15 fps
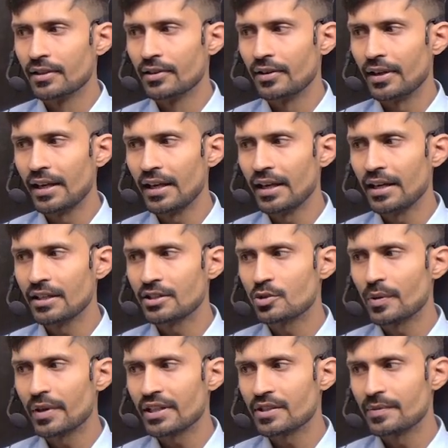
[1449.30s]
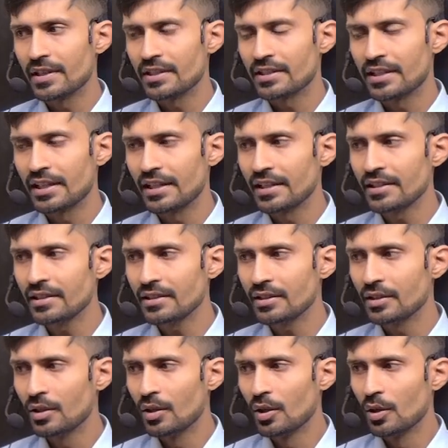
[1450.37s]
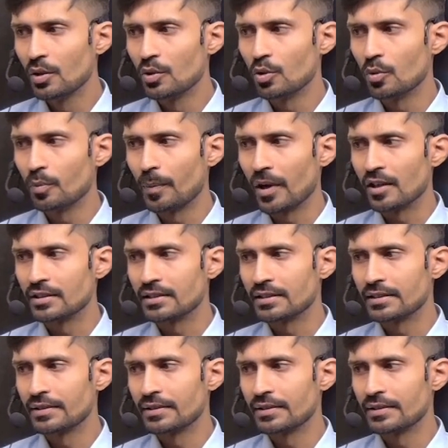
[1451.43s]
A raised to x we study in two parts.